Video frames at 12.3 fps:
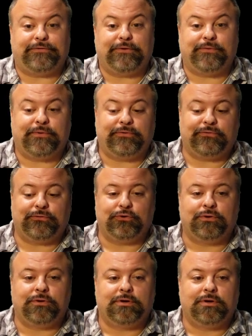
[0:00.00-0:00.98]
sequence.
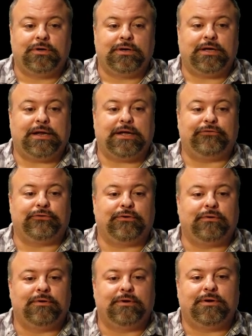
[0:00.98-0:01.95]
Hit
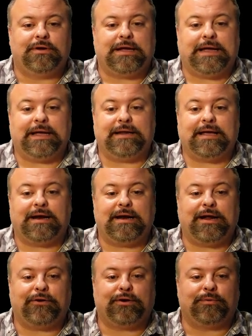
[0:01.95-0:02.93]
enter and I got an
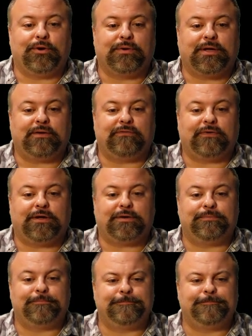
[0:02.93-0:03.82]
error. Okay, fine.